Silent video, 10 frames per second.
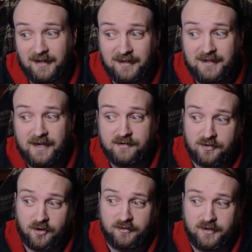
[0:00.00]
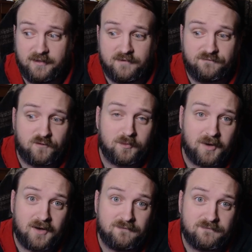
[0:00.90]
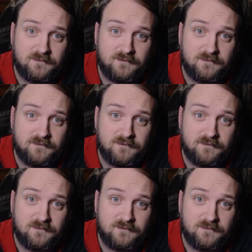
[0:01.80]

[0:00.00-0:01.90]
in kindergarten in the form of